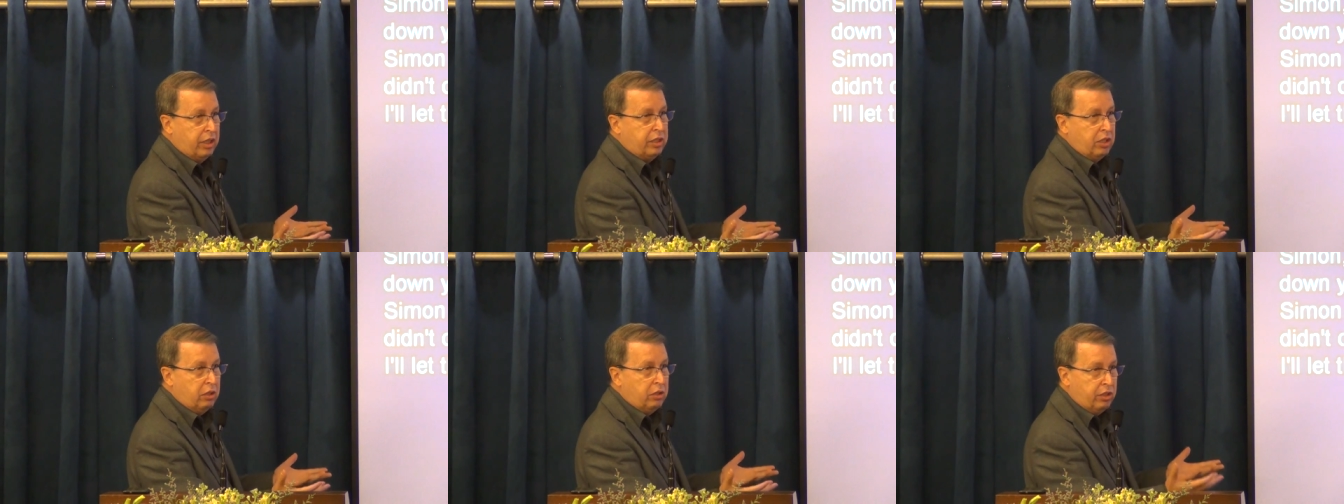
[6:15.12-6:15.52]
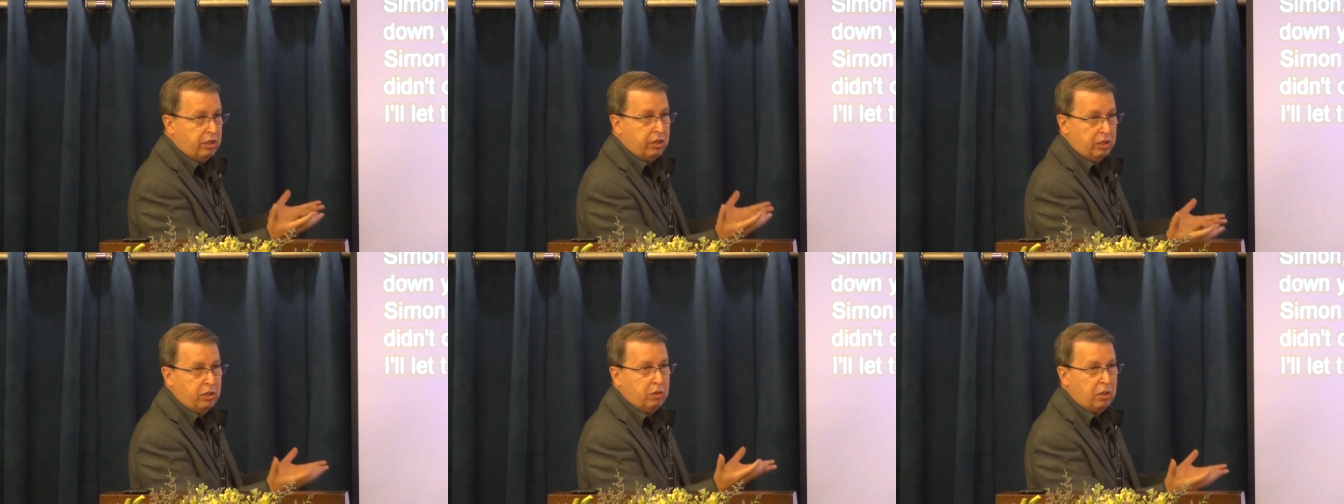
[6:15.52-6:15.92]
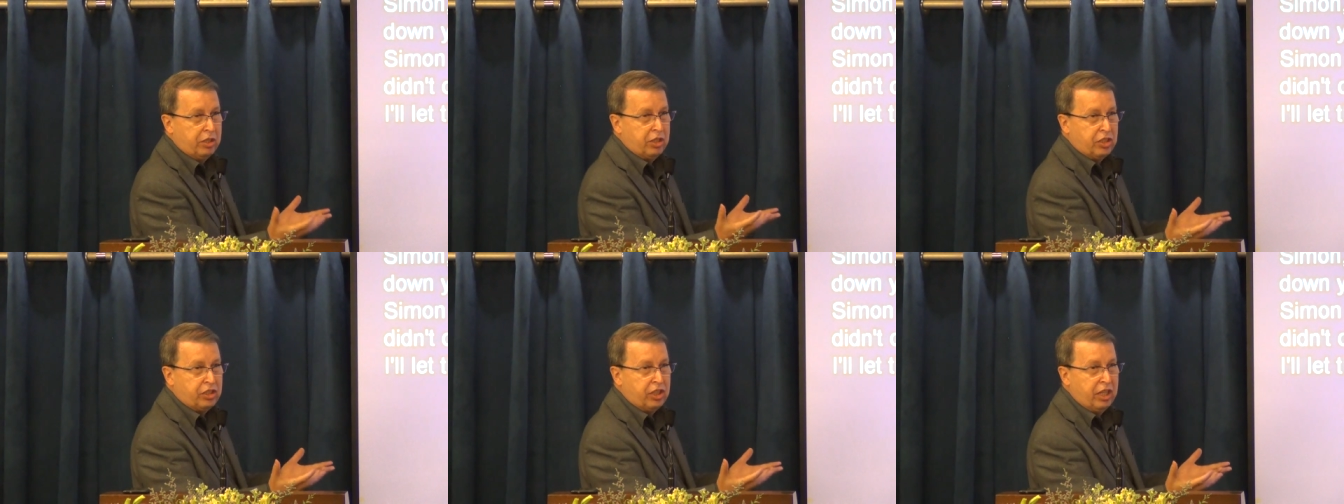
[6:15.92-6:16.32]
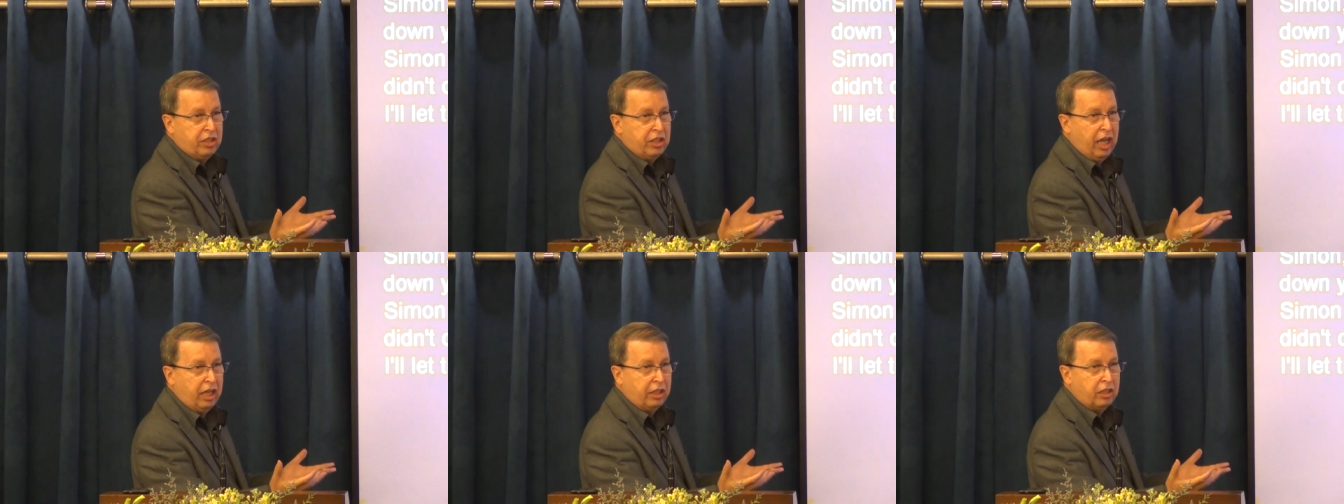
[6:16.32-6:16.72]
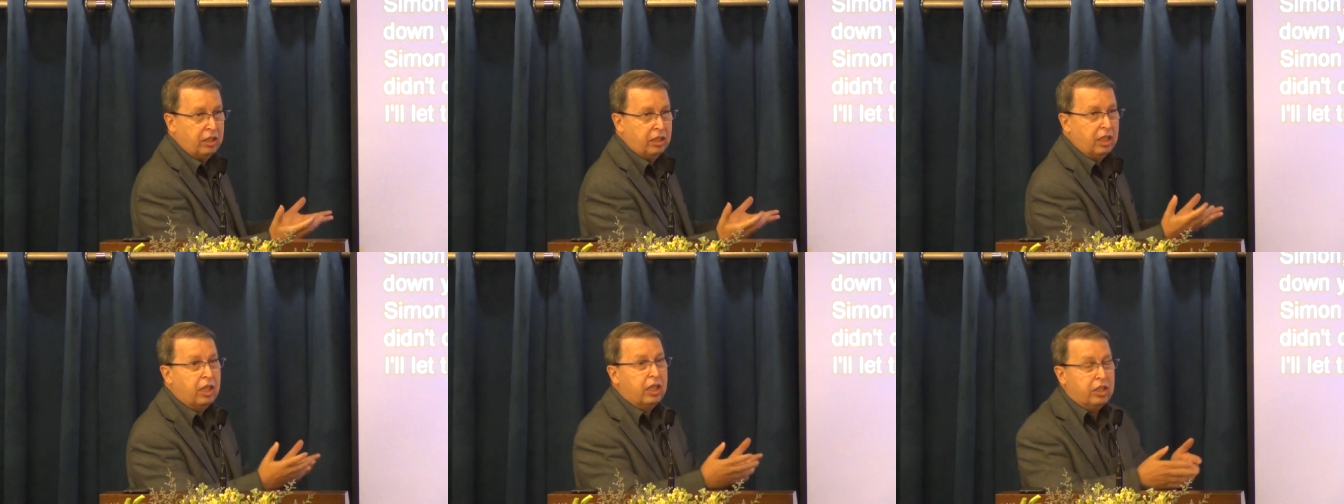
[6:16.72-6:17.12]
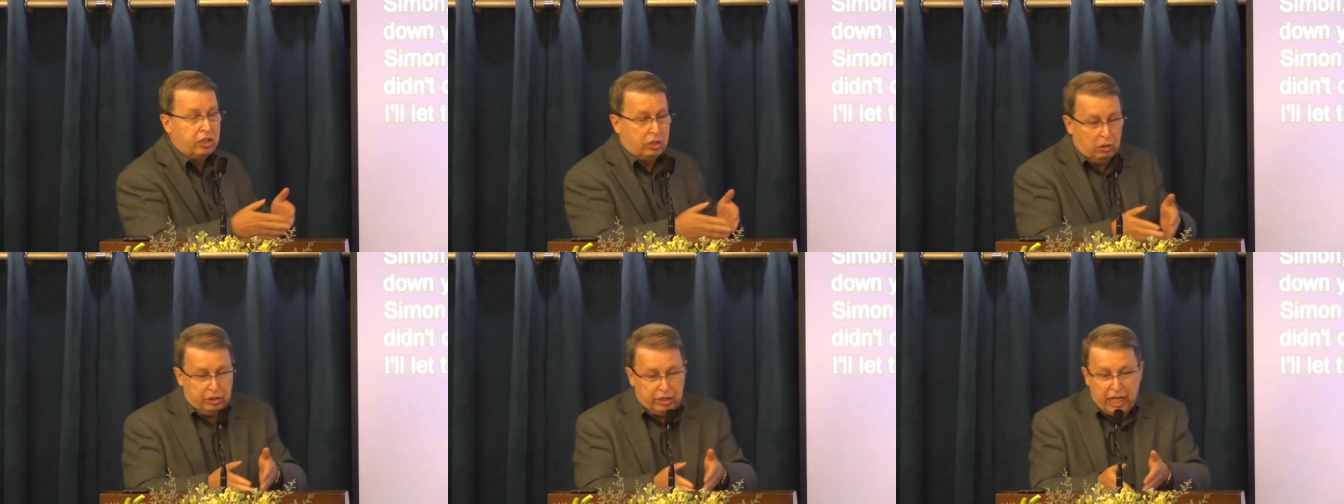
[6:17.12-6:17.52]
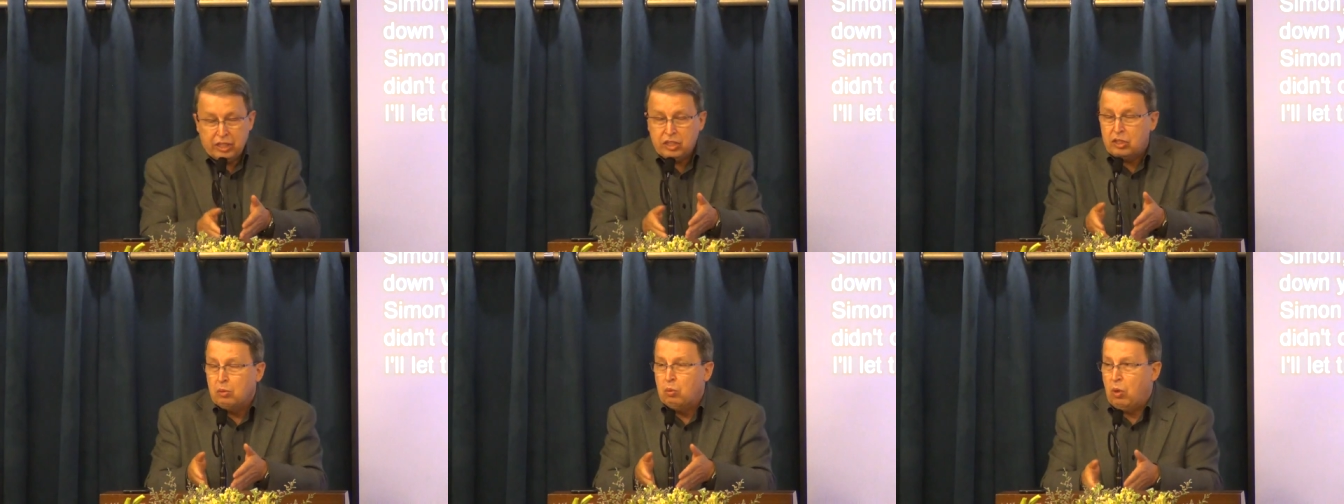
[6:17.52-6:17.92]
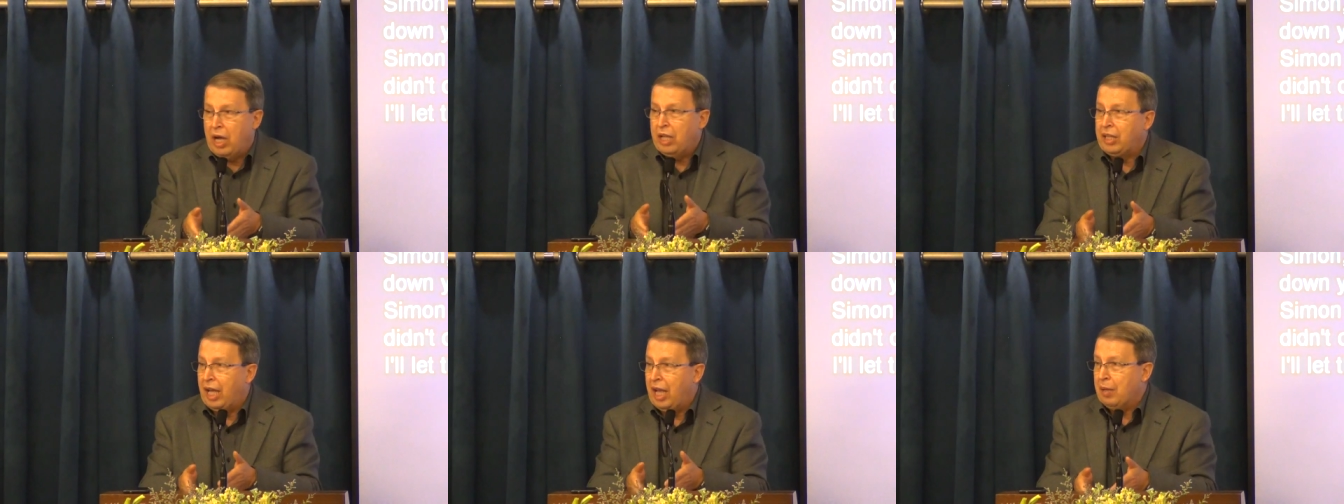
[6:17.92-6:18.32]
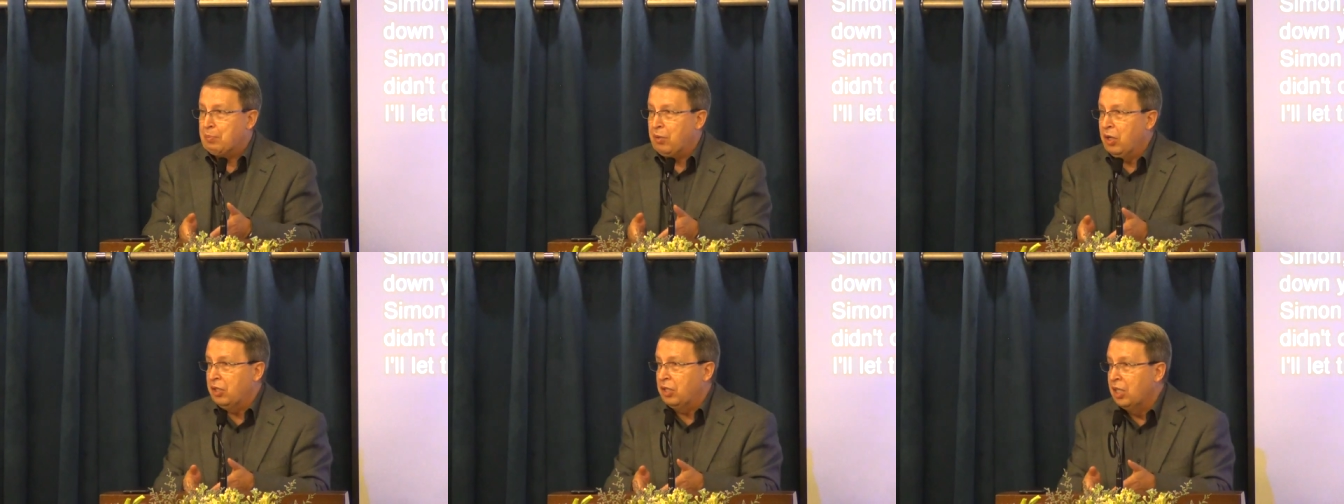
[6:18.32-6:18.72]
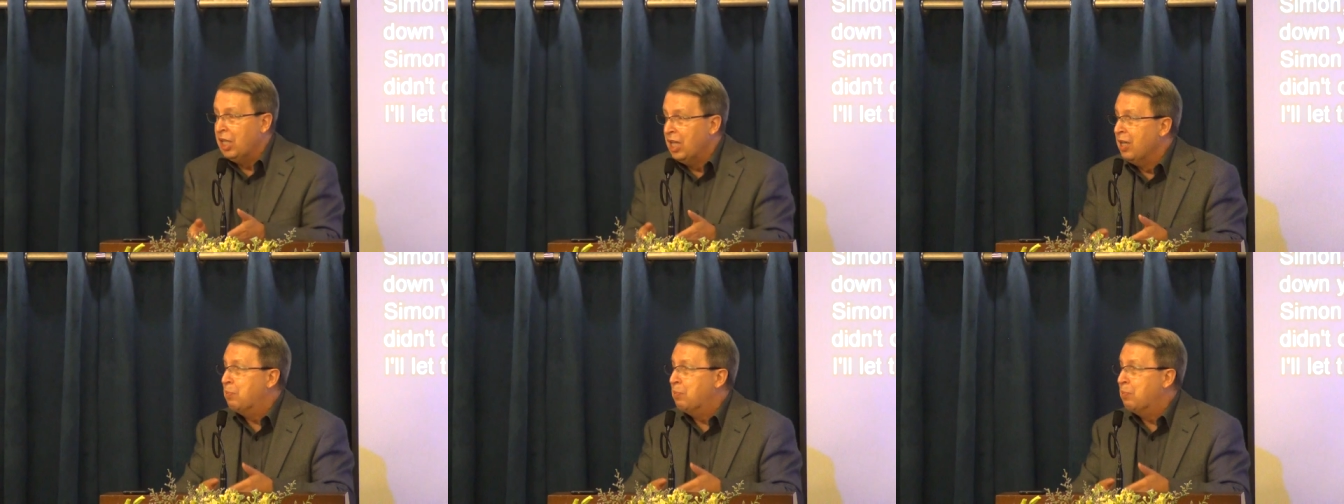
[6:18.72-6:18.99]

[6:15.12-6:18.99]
You understand that? So that's what happened.